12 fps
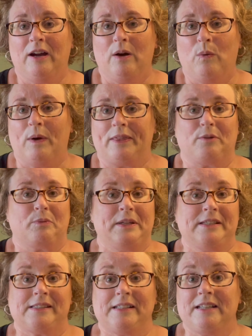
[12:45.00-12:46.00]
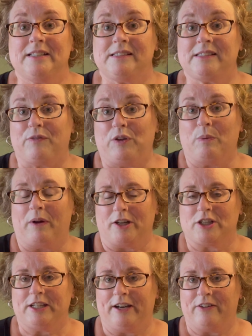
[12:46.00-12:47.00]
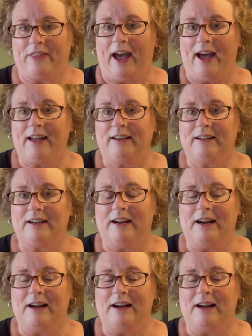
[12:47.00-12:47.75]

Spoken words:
what the reason is, if you want to share that.